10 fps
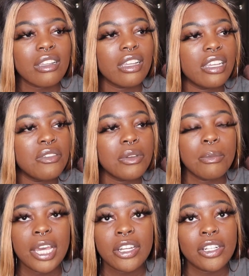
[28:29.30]
even
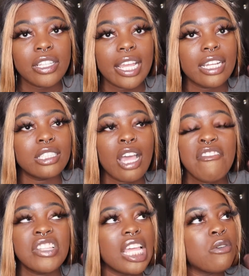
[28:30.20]
better like i
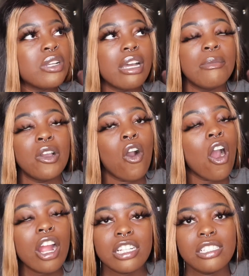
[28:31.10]
feel like we coming
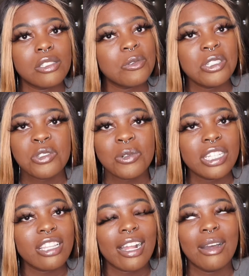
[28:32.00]
hard in
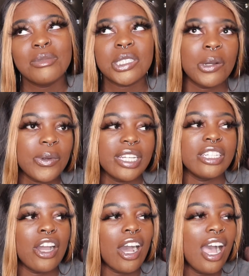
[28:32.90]
2020 like i'm so ready
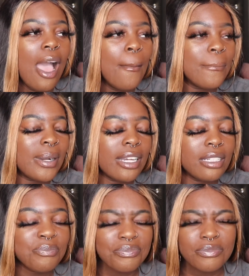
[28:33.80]
y'all
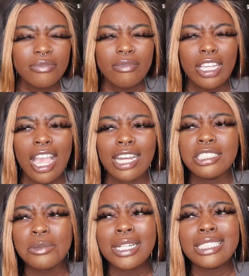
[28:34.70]
but i
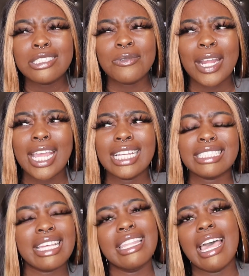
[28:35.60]
just wanted to rant and
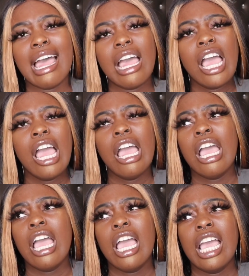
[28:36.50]
say that
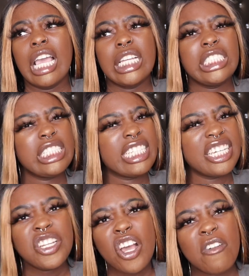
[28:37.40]
and just
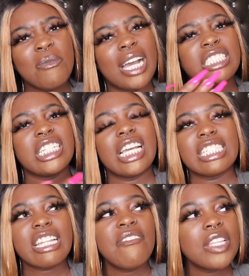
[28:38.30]
get it off my
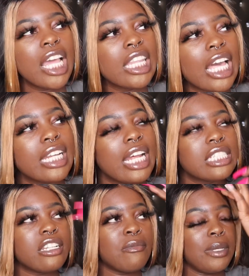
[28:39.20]
chest. I feel like a lot of that
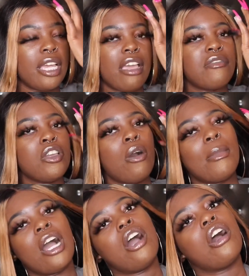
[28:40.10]
stuff been heavy on
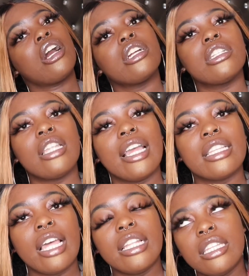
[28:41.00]
my heart like
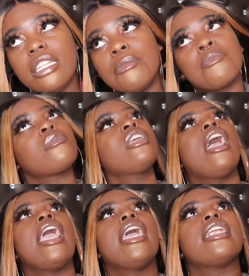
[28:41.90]
lately.
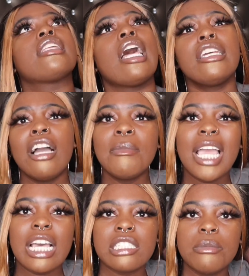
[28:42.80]
And a lot of y'all been
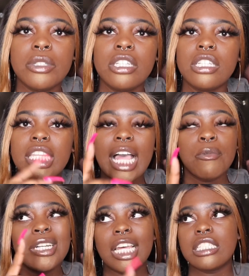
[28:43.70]
asking me, like,
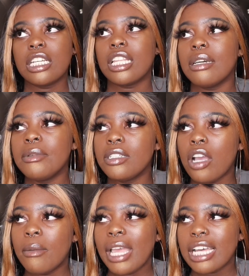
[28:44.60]
one last thing, a lot of
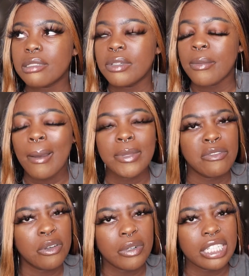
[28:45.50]
y'all been asking me am I
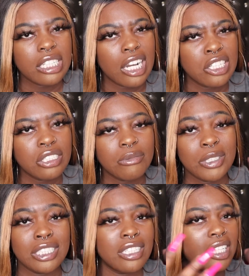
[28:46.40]
beefing with uh,
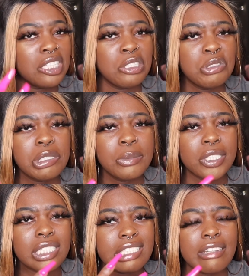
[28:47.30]
with any
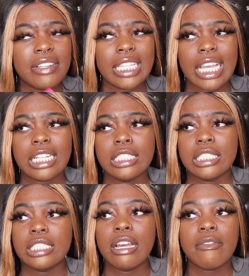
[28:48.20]
YouTubers and stuff like that because the
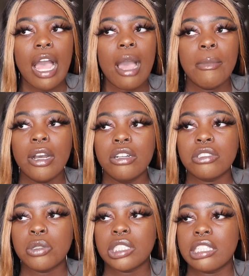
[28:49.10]
stuff I
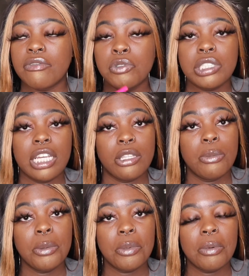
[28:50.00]
post or stuff you see other
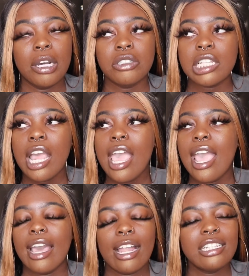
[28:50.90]
people post.
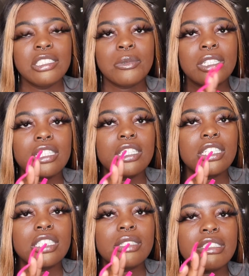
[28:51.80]
And I just want to
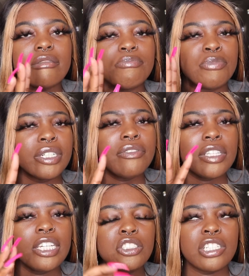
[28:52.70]

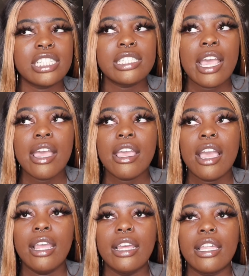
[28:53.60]
briefly address that
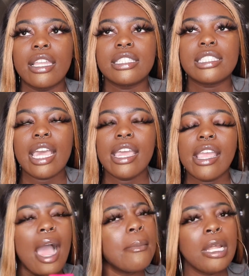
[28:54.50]
and
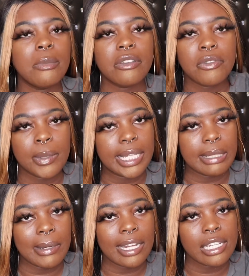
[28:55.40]
say I'm not beefing with
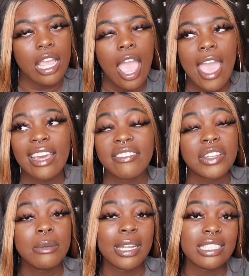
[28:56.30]
anybody. And if
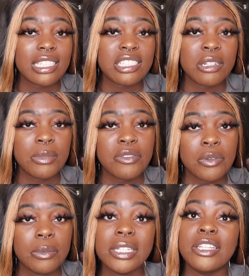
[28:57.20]
anybody says they're beefing
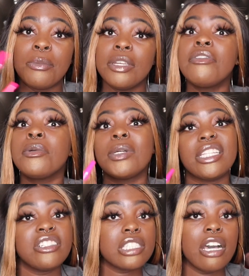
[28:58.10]
with me, they're beefing with
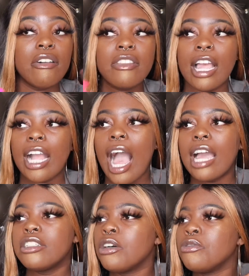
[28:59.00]
themselves. Like,
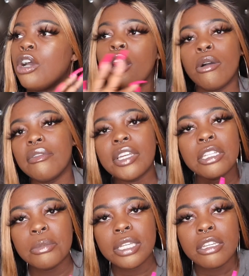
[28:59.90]
I don't know of
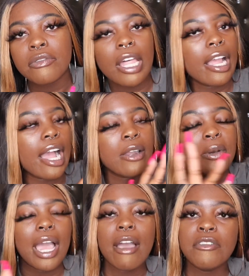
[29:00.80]
any beef. Like, I don't
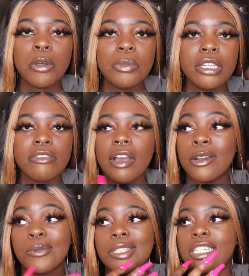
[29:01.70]
have no beef. I
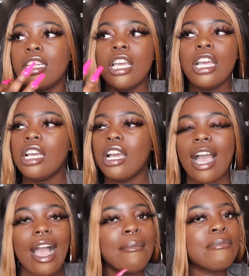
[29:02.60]
don't really,
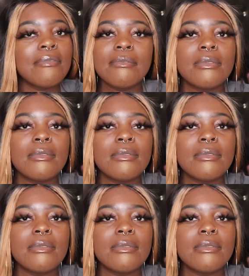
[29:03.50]
I'm